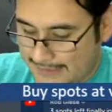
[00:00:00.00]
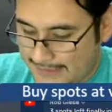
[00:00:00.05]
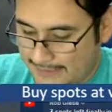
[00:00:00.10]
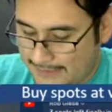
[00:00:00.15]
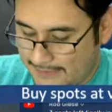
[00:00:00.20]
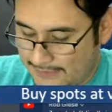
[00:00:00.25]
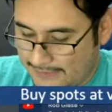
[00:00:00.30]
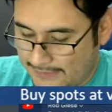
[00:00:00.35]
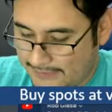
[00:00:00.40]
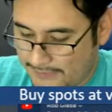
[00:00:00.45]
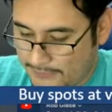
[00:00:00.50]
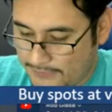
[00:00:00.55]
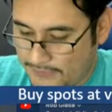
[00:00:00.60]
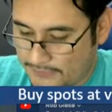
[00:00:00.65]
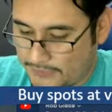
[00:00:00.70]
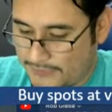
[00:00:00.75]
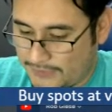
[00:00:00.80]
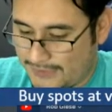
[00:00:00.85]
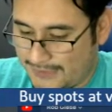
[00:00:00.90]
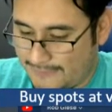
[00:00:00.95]
this person wants to
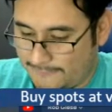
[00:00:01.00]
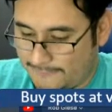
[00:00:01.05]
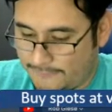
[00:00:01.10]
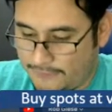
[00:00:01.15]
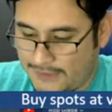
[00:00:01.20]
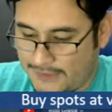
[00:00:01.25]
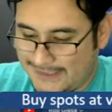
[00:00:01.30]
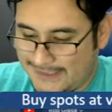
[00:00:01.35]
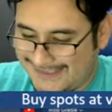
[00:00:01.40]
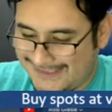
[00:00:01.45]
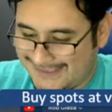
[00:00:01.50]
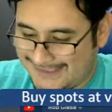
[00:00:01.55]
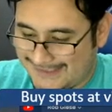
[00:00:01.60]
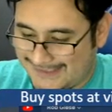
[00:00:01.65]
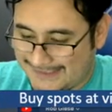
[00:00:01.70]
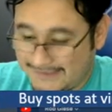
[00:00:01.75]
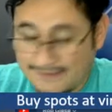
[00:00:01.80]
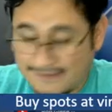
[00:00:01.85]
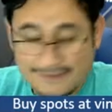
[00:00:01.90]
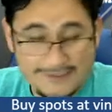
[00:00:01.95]
get a free 67
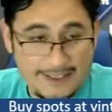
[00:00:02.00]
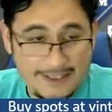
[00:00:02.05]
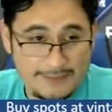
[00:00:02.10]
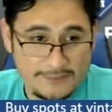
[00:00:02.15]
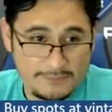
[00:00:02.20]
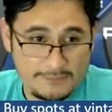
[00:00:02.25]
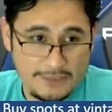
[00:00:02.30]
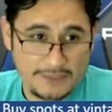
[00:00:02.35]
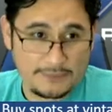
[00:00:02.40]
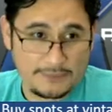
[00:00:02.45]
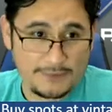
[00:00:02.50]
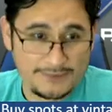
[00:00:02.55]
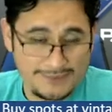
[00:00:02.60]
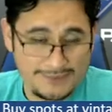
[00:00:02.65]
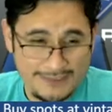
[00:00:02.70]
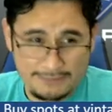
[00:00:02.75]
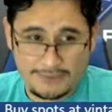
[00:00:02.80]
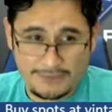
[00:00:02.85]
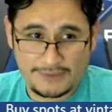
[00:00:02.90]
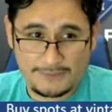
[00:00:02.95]
Topps baseball separate
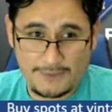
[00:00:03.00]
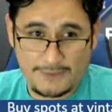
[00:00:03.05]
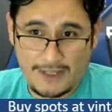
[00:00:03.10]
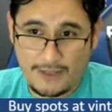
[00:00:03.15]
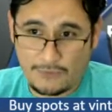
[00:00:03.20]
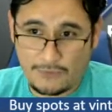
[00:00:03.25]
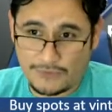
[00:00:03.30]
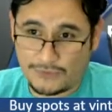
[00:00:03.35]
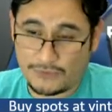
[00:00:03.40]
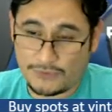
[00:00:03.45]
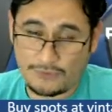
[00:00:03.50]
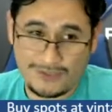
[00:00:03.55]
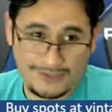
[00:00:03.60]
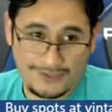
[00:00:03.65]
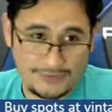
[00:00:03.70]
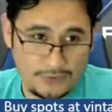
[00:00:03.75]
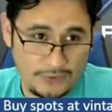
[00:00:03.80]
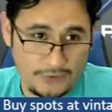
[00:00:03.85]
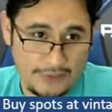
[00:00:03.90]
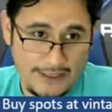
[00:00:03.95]
spot, which is already sold
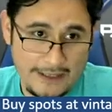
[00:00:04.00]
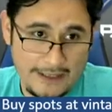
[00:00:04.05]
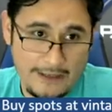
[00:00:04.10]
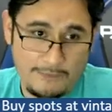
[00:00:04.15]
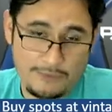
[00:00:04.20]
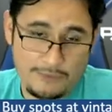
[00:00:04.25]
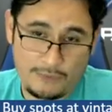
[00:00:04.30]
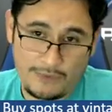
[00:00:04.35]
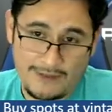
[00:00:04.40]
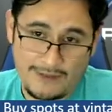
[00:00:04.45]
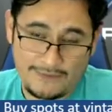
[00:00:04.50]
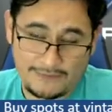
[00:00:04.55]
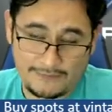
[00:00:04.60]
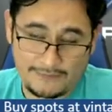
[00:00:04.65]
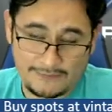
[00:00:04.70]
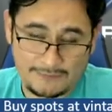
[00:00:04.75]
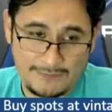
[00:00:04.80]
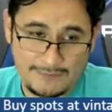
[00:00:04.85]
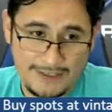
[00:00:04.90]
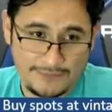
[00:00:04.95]
out, but we have some
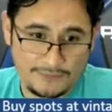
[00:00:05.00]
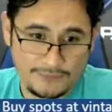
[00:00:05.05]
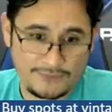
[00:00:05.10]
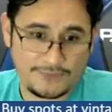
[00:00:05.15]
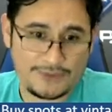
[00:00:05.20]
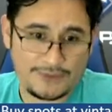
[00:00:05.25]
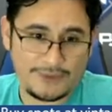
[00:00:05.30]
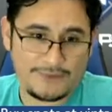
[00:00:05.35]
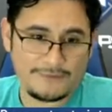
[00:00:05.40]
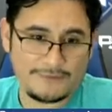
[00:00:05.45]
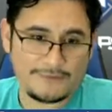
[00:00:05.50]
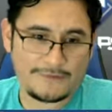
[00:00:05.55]
spots reserved.